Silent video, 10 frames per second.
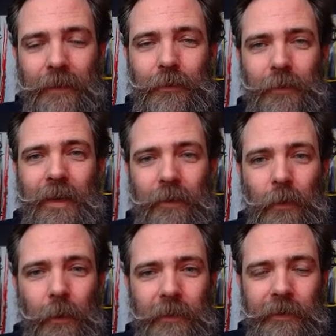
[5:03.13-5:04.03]
sure how
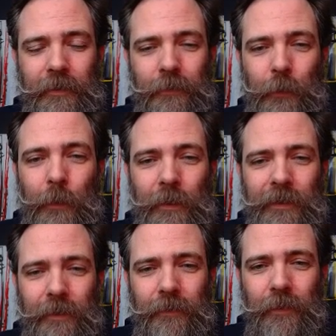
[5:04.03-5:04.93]
the oiling and
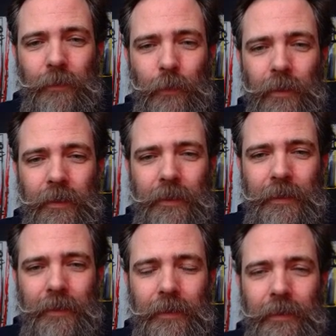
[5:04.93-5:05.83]
cooling is going to work,
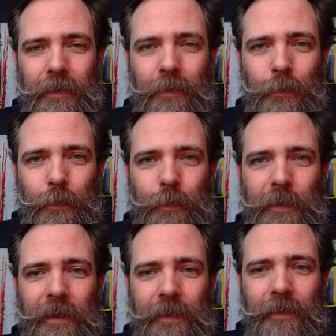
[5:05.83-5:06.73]

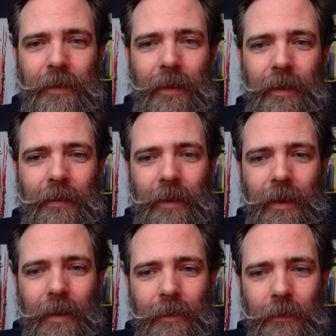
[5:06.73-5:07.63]
but
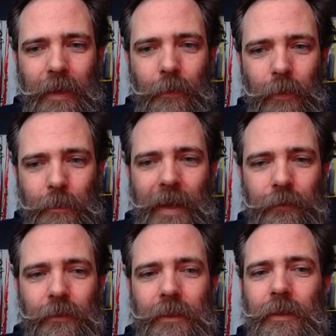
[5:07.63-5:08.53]
I would
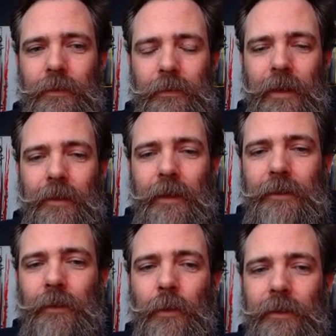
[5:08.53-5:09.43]
imagine he's kind of got
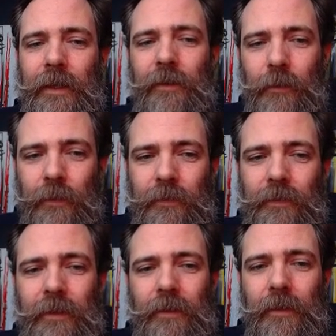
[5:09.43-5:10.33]
that worked out. And you can
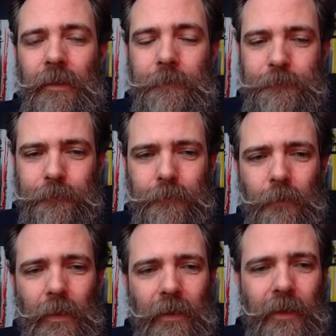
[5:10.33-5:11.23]
see the
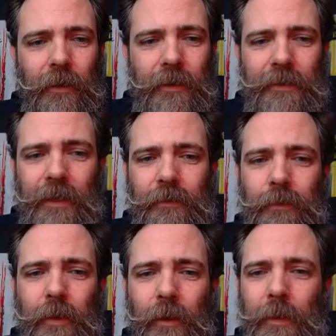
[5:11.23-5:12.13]
air intakes and
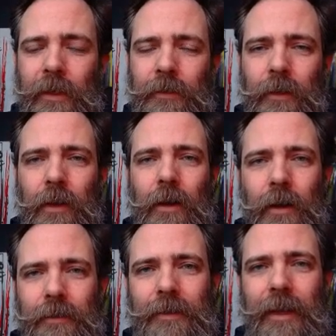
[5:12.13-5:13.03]
throttle bodies
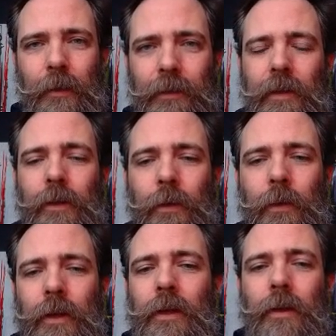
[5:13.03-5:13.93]
are down
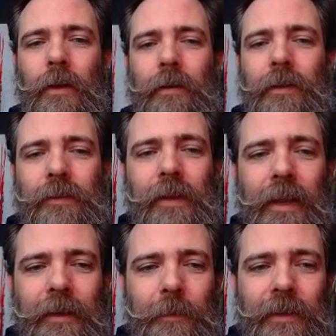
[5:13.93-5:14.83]
low on the
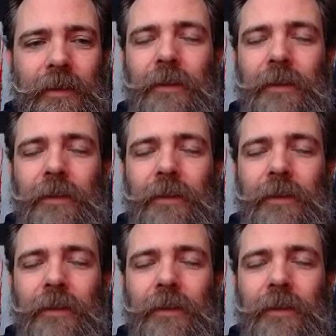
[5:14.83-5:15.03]
side. I mean, this